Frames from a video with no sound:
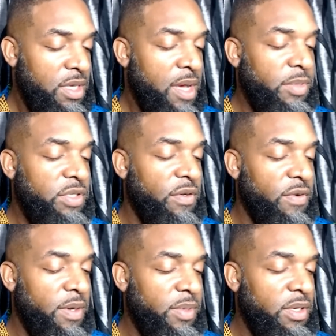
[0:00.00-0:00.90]
I'm
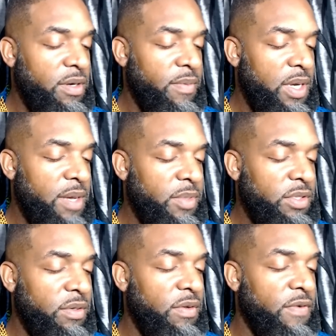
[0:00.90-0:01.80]
gonna
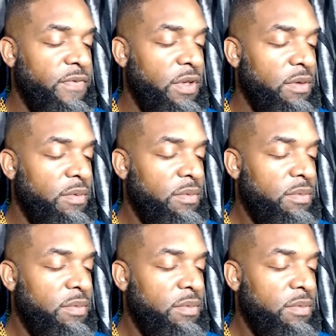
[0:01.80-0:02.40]
show you a few